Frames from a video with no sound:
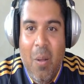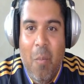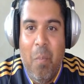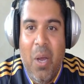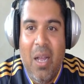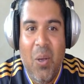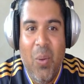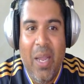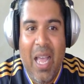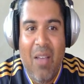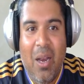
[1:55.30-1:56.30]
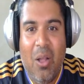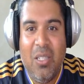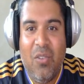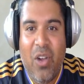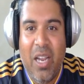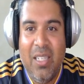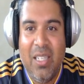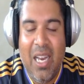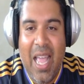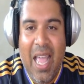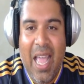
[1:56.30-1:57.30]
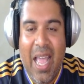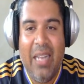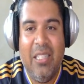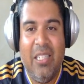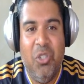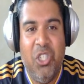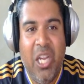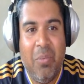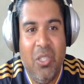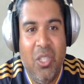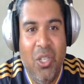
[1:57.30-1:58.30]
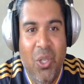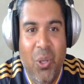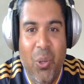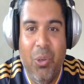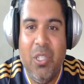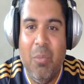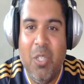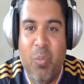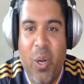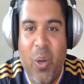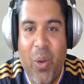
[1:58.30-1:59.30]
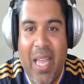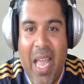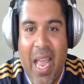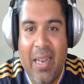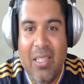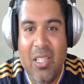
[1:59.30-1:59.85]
But we have lots of races ahead, some chips to use, some sprint weekends